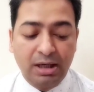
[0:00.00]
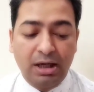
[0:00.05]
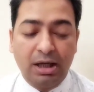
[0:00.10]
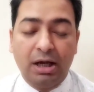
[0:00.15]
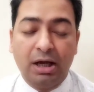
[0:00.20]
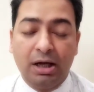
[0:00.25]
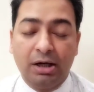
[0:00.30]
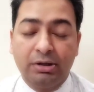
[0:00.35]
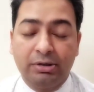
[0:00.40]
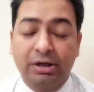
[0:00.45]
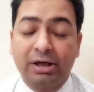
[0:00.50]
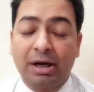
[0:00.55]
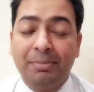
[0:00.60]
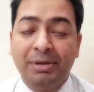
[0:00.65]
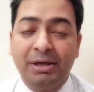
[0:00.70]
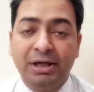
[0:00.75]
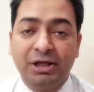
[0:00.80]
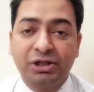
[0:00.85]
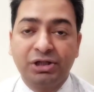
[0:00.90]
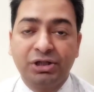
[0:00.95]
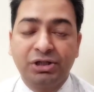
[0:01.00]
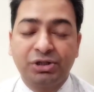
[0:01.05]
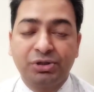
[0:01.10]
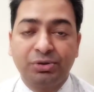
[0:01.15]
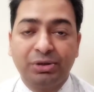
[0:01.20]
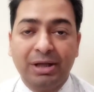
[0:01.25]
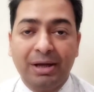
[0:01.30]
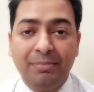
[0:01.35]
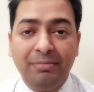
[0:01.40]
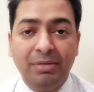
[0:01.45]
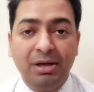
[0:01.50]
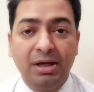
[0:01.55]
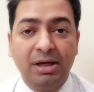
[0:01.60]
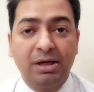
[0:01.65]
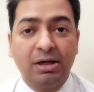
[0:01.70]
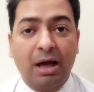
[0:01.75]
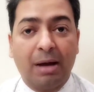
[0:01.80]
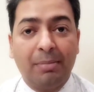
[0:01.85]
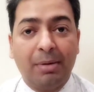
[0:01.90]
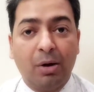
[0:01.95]
recommendations to them
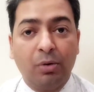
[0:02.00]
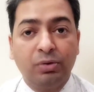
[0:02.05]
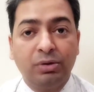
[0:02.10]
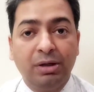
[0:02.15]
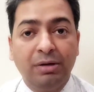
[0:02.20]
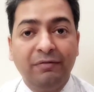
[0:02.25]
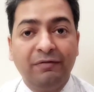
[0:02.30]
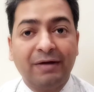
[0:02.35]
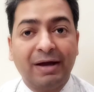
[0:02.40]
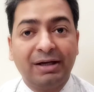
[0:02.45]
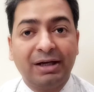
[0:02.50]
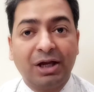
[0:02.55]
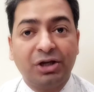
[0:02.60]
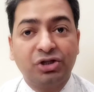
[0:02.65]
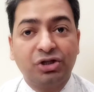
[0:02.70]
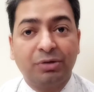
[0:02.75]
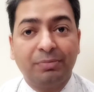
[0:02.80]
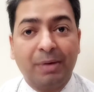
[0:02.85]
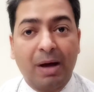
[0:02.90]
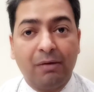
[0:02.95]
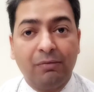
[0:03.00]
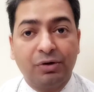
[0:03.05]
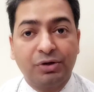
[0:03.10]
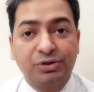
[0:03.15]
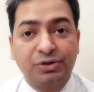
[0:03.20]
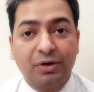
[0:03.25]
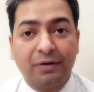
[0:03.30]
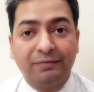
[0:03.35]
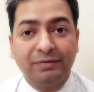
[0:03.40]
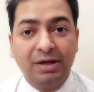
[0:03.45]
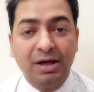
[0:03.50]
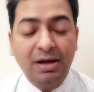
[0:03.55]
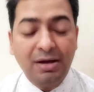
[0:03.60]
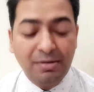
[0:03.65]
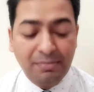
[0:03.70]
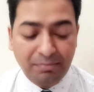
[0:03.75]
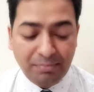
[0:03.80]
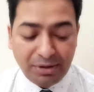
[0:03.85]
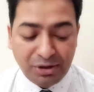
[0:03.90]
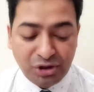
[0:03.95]
about the financial powers of
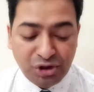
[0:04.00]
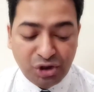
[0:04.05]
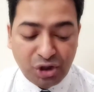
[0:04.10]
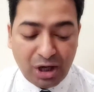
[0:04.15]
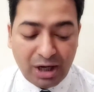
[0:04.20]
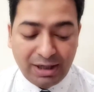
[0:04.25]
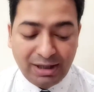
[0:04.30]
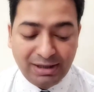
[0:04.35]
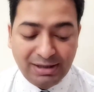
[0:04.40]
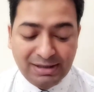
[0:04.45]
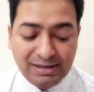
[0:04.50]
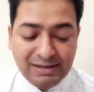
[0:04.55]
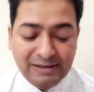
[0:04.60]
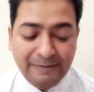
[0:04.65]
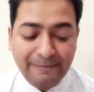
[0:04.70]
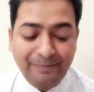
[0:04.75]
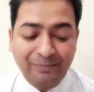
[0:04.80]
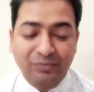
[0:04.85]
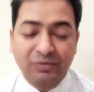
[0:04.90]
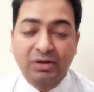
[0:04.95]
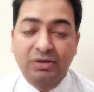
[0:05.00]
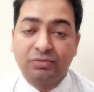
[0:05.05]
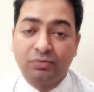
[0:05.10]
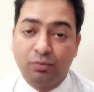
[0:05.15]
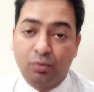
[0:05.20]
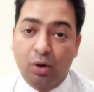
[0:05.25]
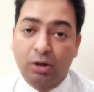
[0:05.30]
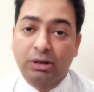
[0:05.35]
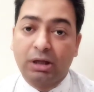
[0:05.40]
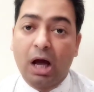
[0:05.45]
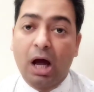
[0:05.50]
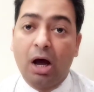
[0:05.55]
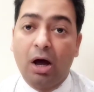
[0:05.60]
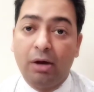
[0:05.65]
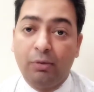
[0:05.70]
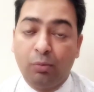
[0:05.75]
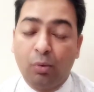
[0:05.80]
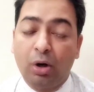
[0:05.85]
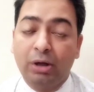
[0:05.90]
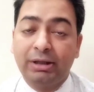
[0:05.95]
the panchayats. So
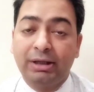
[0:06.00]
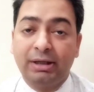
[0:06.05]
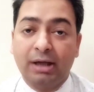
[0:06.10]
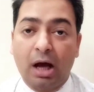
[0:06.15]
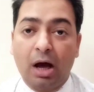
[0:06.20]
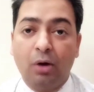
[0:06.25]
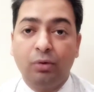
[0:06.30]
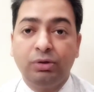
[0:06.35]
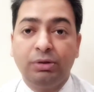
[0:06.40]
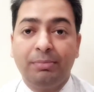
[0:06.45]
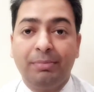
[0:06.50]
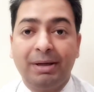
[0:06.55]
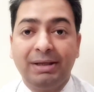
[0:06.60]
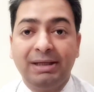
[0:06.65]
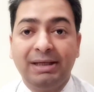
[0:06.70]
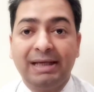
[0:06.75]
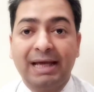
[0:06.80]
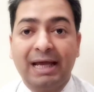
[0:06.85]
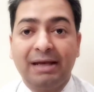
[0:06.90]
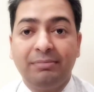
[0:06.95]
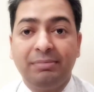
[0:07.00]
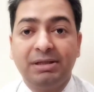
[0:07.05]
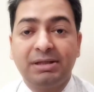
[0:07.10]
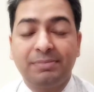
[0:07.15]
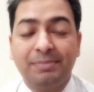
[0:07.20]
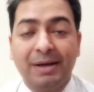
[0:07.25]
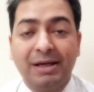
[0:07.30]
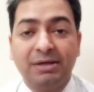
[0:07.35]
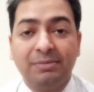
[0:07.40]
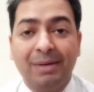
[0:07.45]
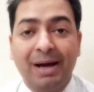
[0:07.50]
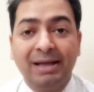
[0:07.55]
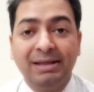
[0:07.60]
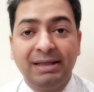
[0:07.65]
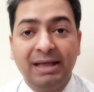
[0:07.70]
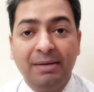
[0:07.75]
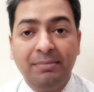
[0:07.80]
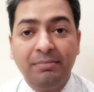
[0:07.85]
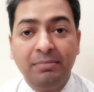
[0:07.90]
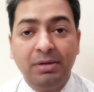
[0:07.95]
what and how the money can be spent by
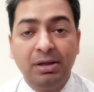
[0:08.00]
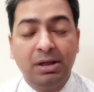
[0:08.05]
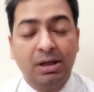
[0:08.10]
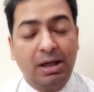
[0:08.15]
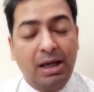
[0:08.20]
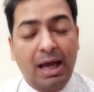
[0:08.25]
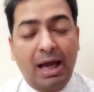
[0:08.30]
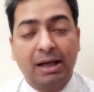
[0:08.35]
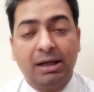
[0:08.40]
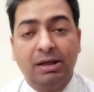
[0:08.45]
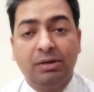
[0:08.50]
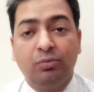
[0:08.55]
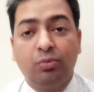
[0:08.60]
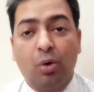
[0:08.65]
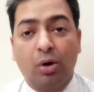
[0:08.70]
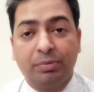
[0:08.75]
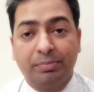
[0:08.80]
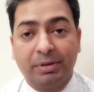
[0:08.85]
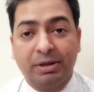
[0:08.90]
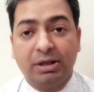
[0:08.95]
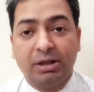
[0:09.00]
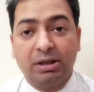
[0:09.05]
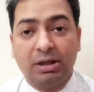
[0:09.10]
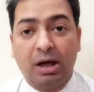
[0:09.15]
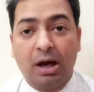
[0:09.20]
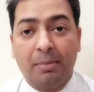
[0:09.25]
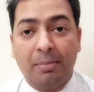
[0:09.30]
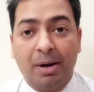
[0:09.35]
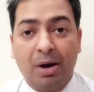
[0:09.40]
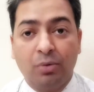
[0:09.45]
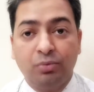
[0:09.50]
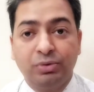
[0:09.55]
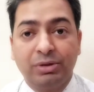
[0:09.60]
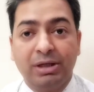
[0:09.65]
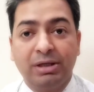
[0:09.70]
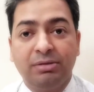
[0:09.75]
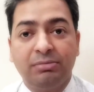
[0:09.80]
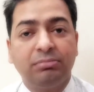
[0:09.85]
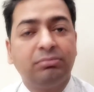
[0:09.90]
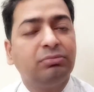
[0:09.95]
them, and in what particular amount,
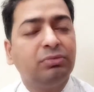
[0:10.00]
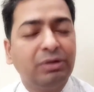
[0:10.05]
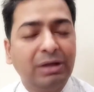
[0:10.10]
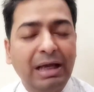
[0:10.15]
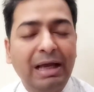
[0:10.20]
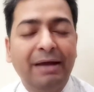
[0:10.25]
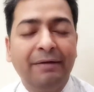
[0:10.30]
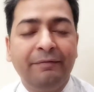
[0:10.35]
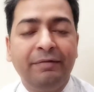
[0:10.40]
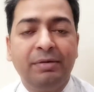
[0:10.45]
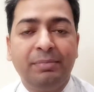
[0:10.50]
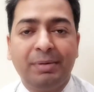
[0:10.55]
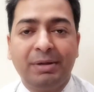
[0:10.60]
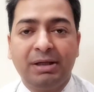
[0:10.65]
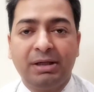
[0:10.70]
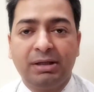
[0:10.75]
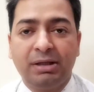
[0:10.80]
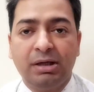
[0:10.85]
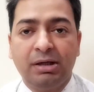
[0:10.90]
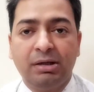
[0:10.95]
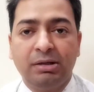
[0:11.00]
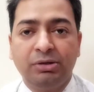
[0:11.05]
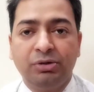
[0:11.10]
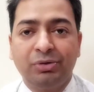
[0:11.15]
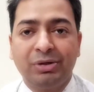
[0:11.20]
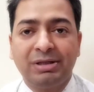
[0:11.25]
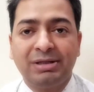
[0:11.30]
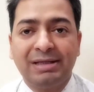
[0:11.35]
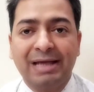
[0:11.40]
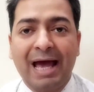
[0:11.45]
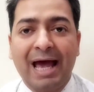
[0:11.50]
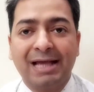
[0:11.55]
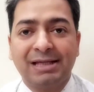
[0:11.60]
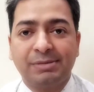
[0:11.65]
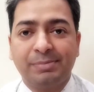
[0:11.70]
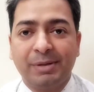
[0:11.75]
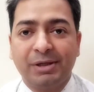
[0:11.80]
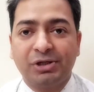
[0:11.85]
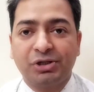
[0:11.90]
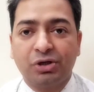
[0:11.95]
and every particular, you can say,
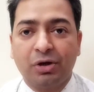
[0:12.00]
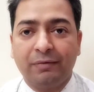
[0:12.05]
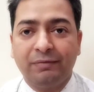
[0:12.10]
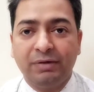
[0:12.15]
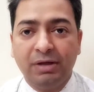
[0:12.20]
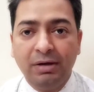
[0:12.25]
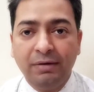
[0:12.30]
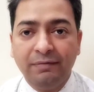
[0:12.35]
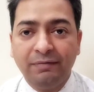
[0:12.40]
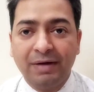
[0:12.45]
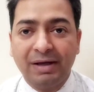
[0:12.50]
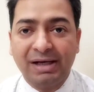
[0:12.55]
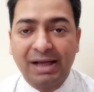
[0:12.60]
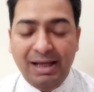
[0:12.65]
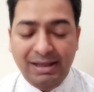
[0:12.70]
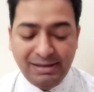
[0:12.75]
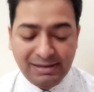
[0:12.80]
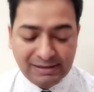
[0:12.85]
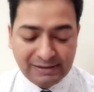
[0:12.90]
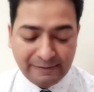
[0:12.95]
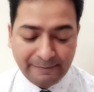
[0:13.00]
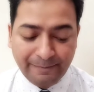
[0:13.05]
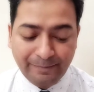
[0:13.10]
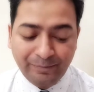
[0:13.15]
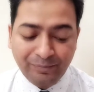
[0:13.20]
aspects of the finance.